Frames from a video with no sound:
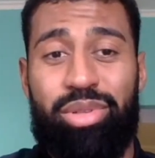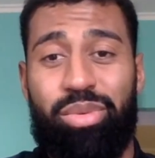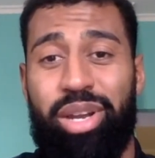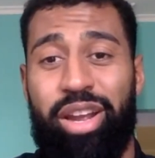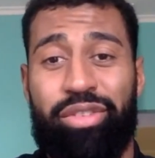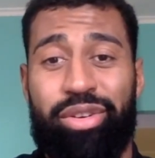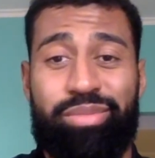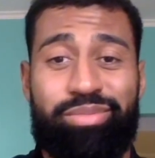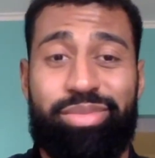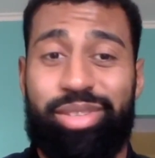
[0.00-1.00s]
or whatever,
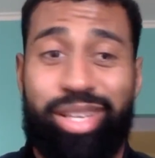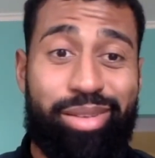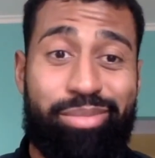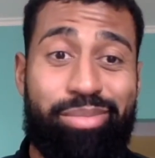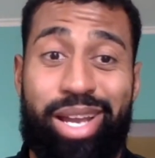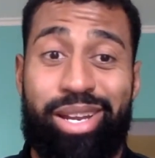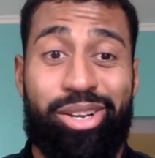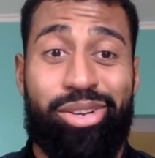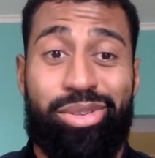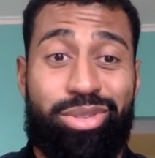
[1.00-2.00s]
it might not
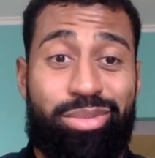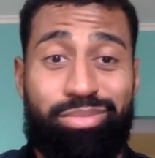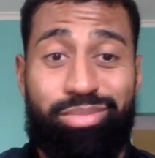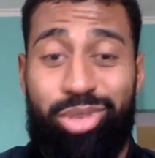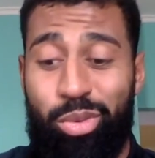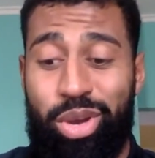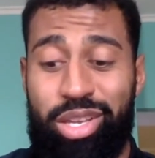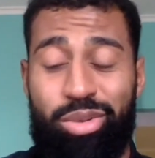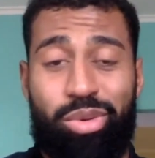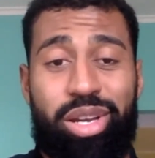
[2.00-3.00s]
go the way
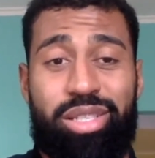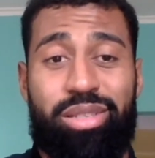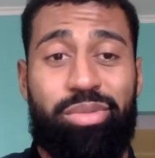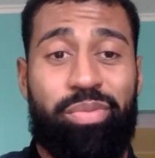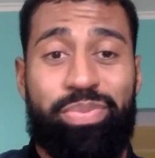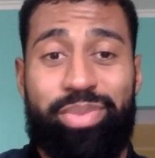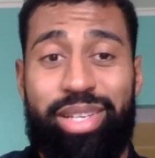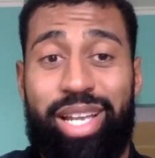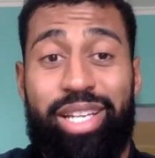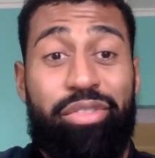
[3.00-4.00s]
you want it to.
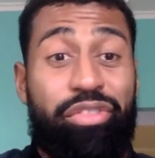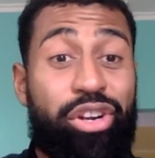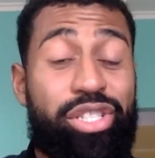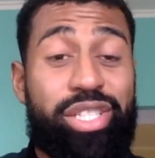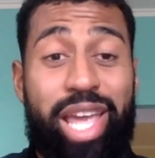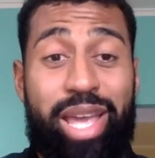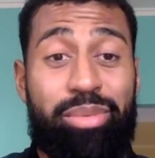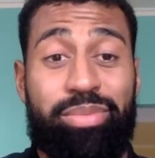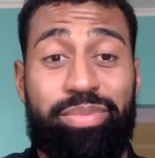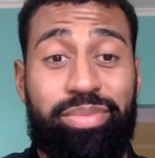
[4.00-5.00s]
Like the first
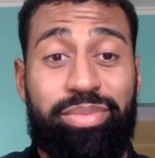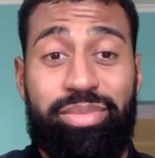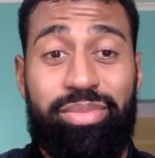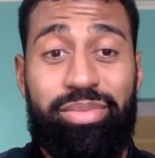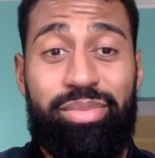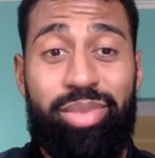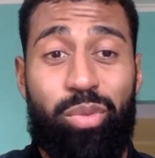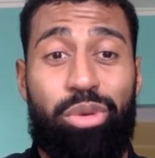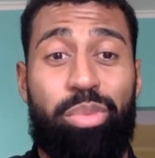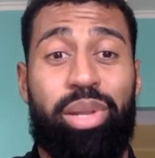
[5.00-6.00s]
game
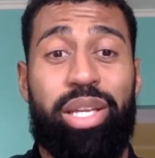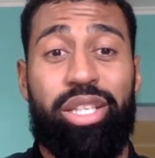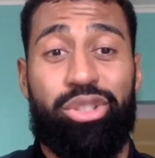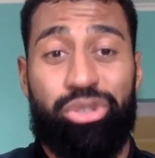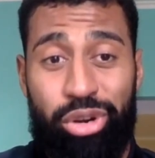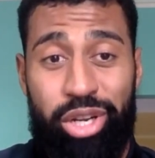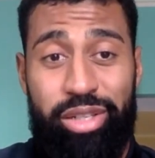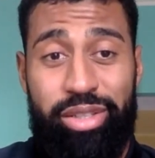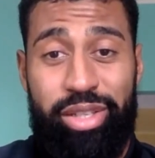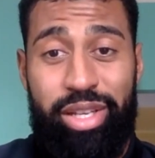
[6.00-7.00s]
we played Detroit,
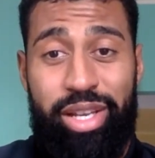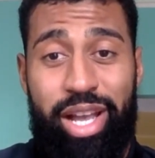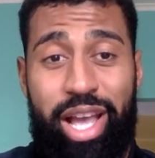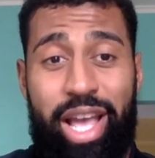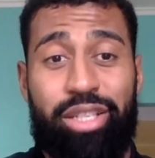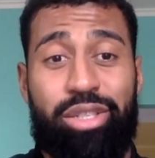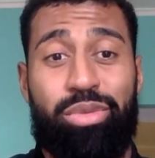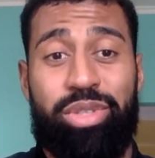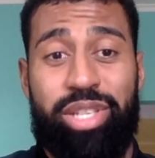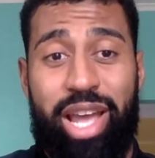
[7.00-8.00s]
I had 2
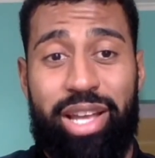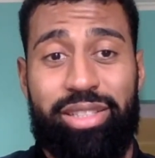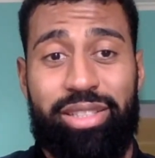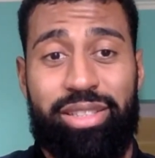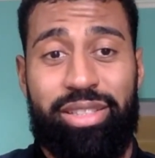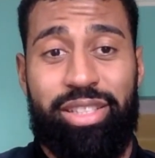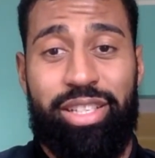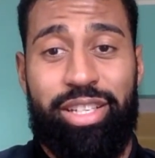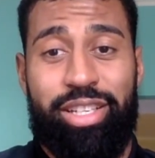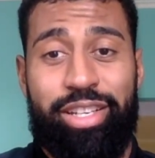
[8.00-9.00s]
sacks,
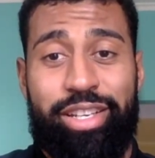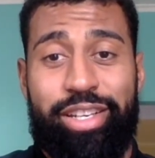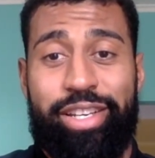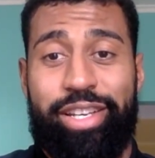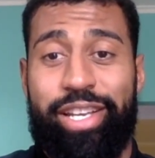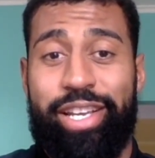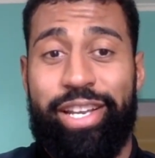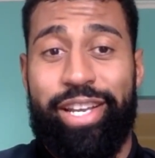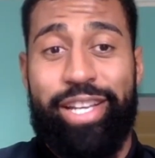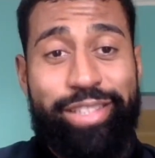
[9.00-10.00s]
and then
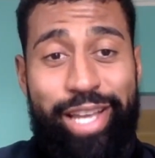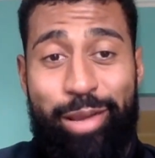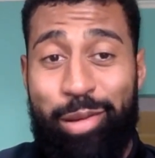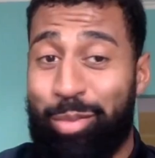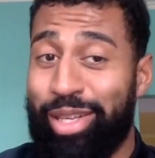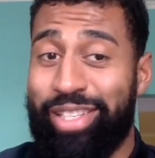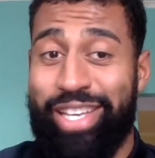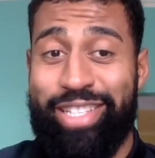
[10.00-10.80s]
next game I played 10